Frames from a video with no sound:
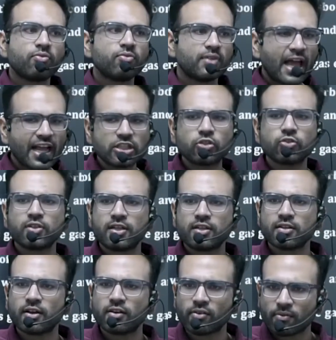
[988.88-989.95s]
thanks to the
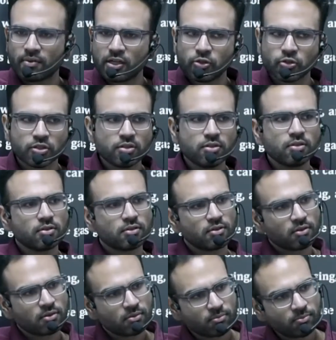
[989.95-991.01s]
internet revolution,
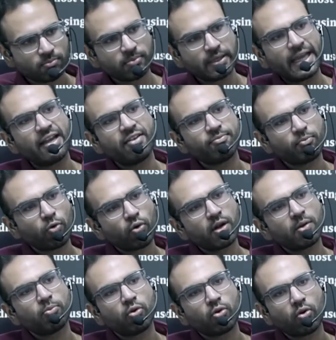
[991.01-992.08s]
gave more
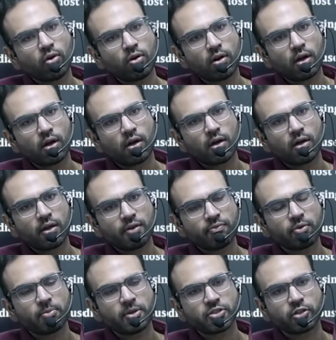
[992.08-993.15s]
and more
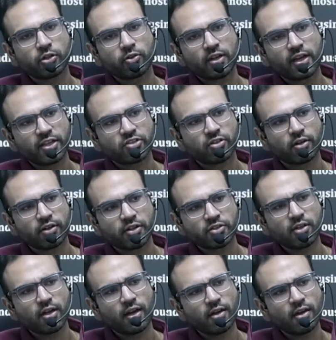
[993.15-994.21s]
information to the next
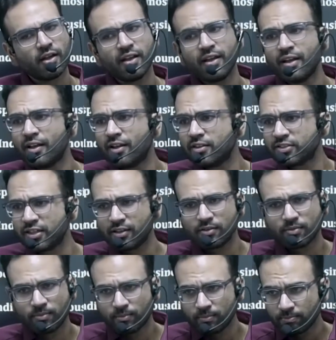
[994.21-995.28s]
generation. And
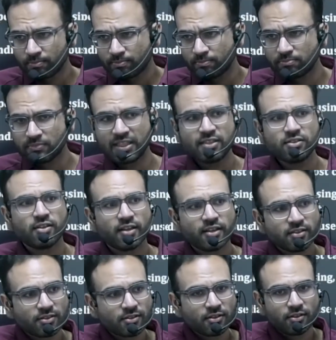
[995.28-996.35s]
see, these
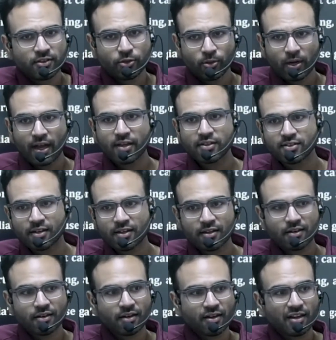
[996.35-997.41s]
days, you guys
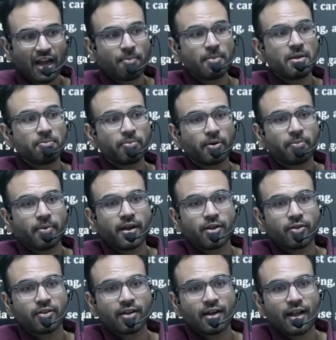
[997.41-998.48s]
are coming prepared
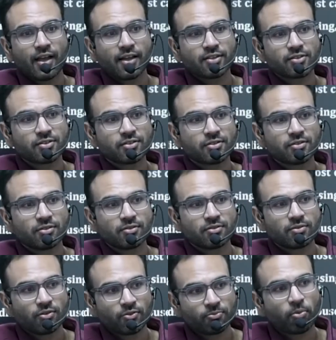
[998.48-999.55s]
to the class
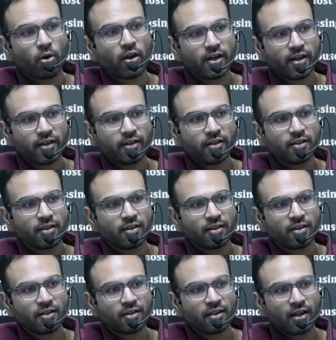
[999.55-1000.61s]
of polity
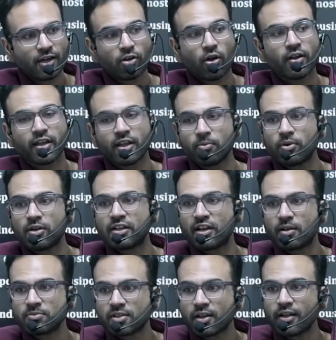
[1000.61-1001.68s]
and talking about
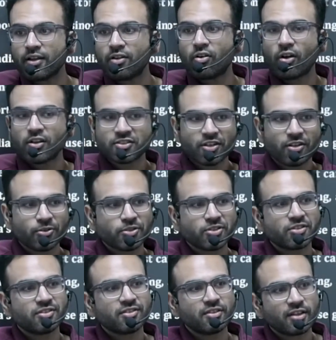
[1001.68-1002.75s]
terms like
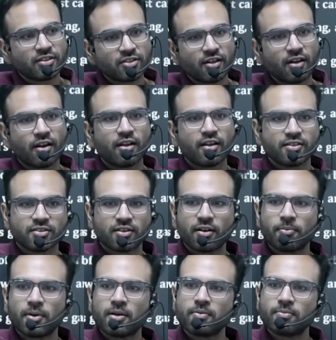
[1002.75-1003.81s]
constitution, etc.,
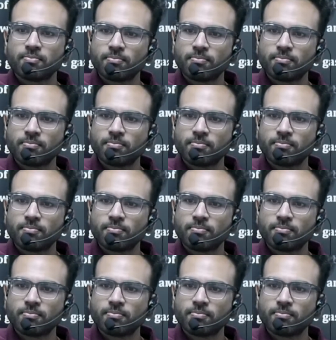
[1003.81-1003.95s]
etc. But